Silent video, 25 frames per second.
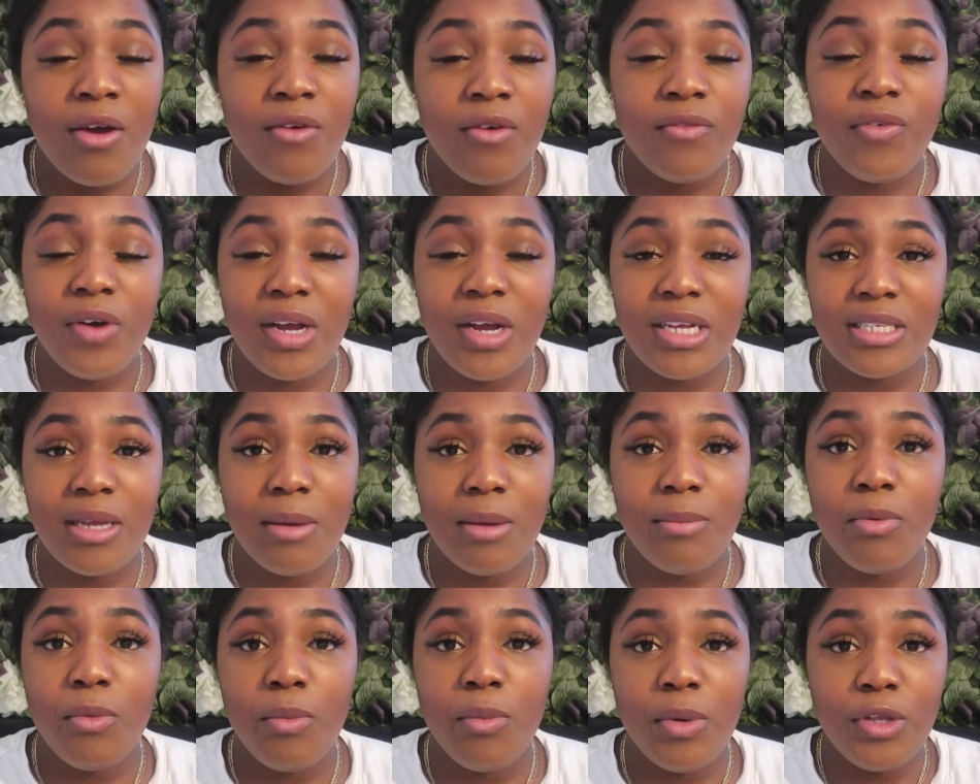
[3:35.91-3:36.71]
For
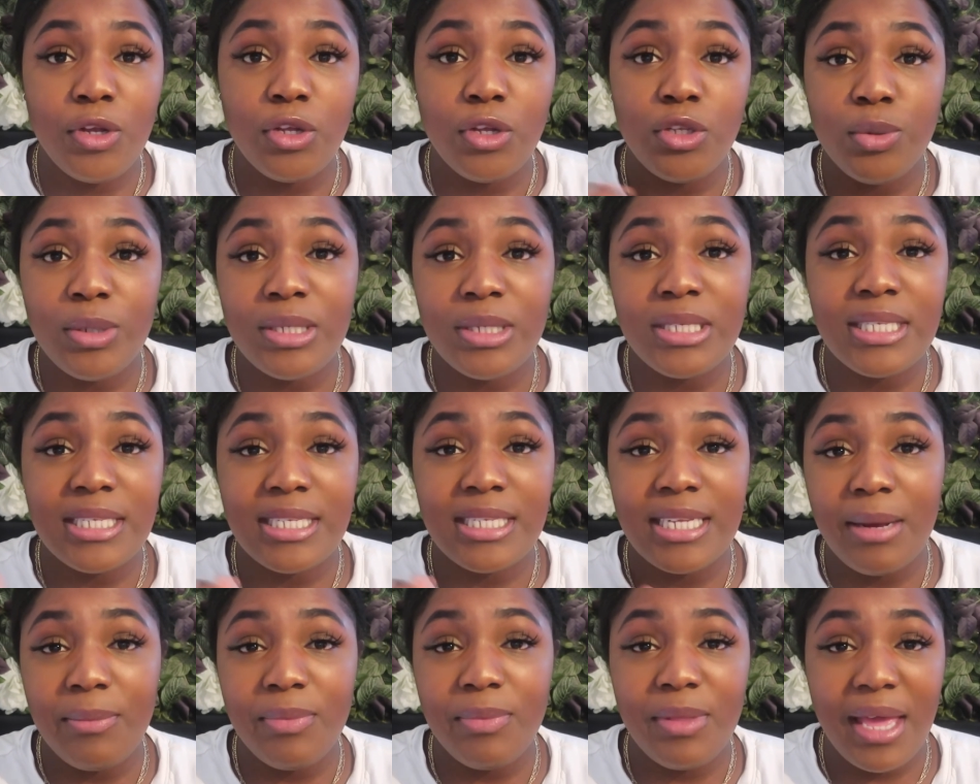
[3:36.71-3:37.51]
example, when you're
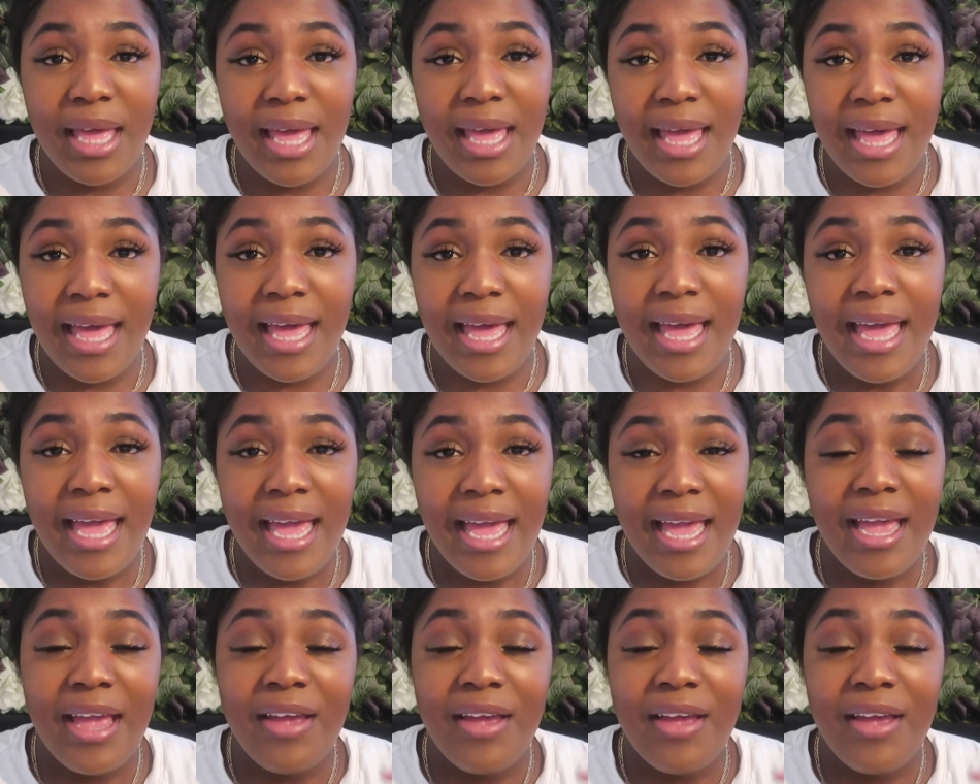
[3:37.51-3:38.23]
twisting up their hair,